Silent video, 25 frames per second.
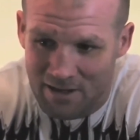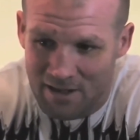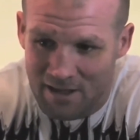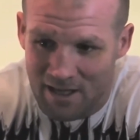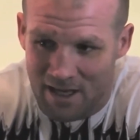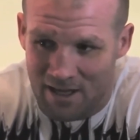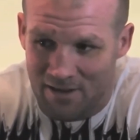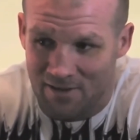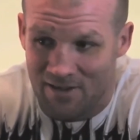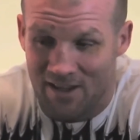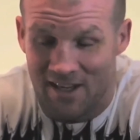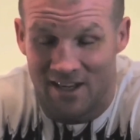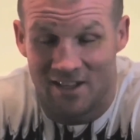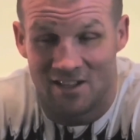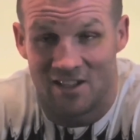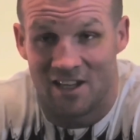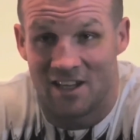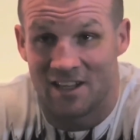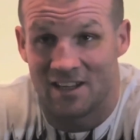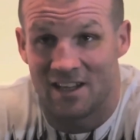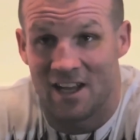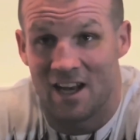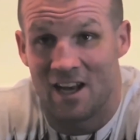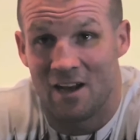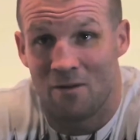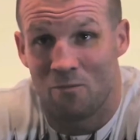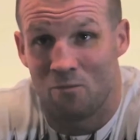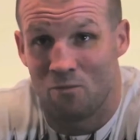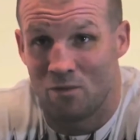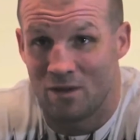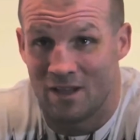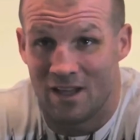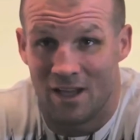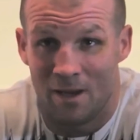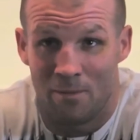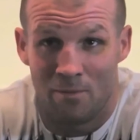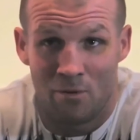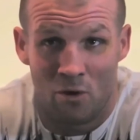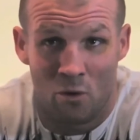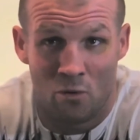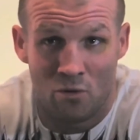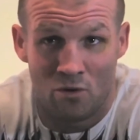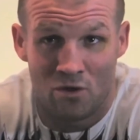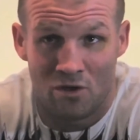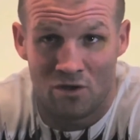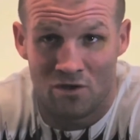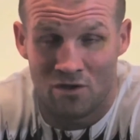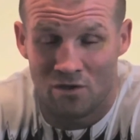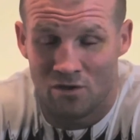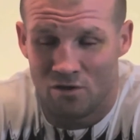and things like that, with
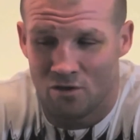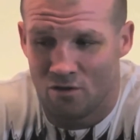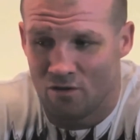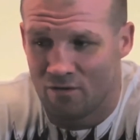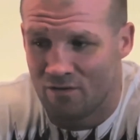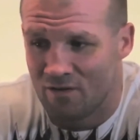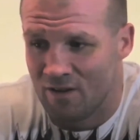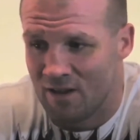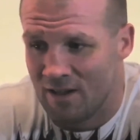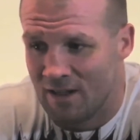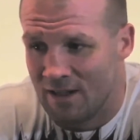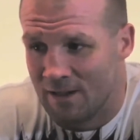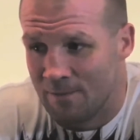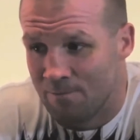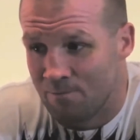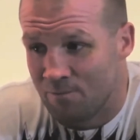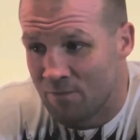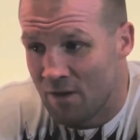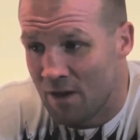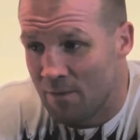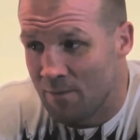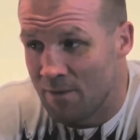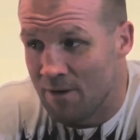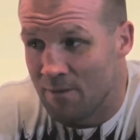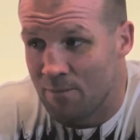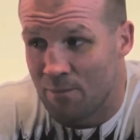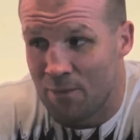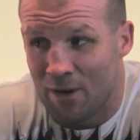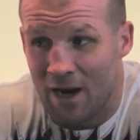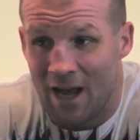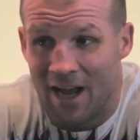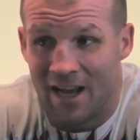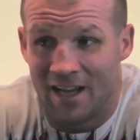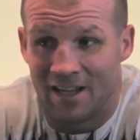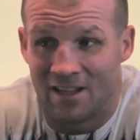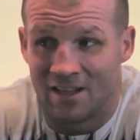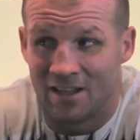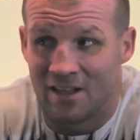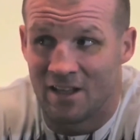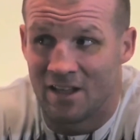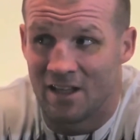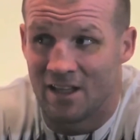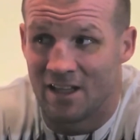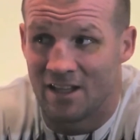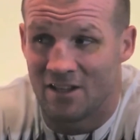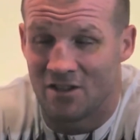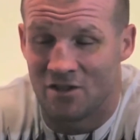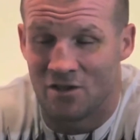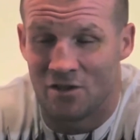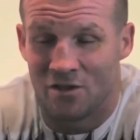hypnosis and stuff. I mean, Brian
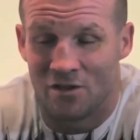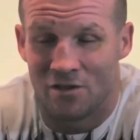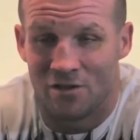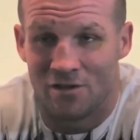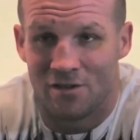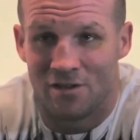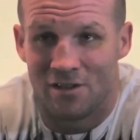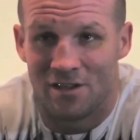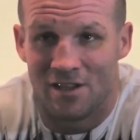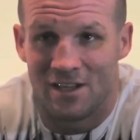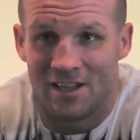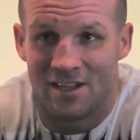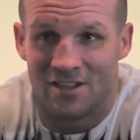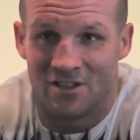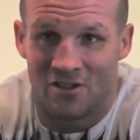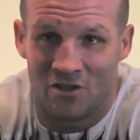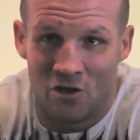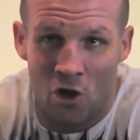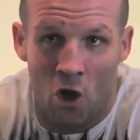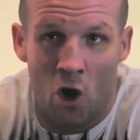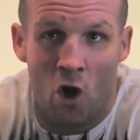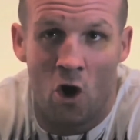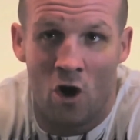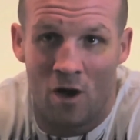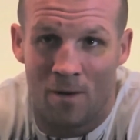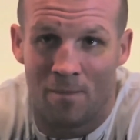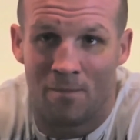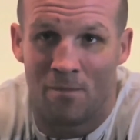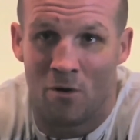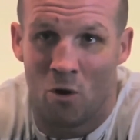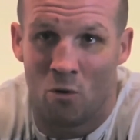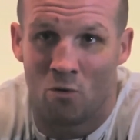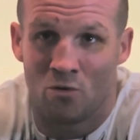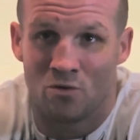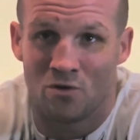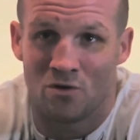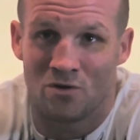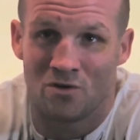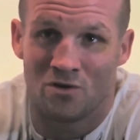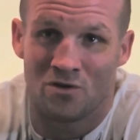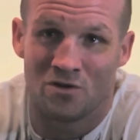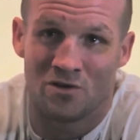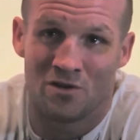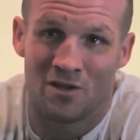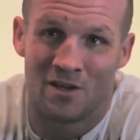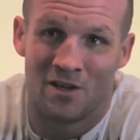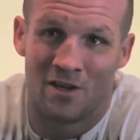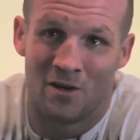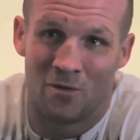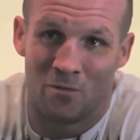is not hypnosis,
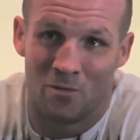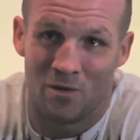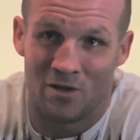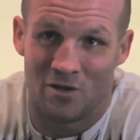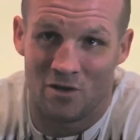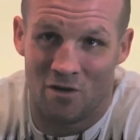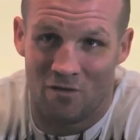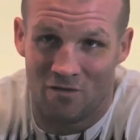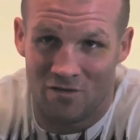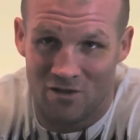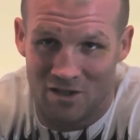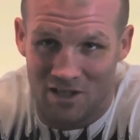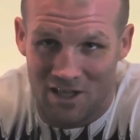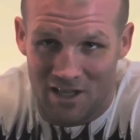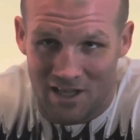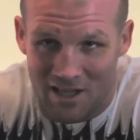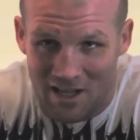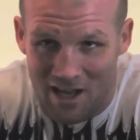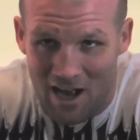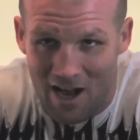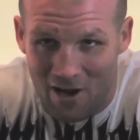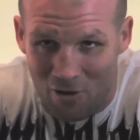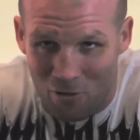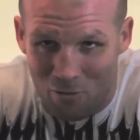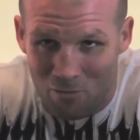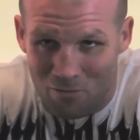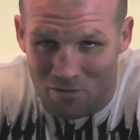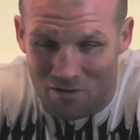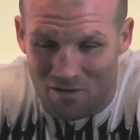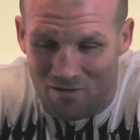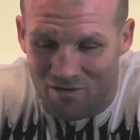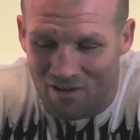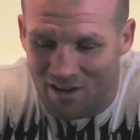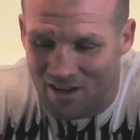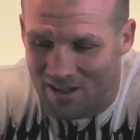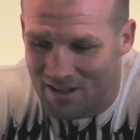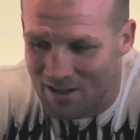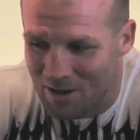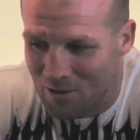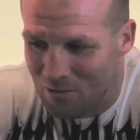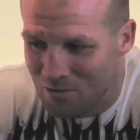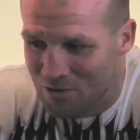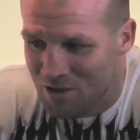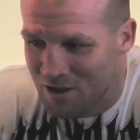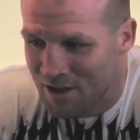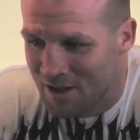which obviously I come to find out.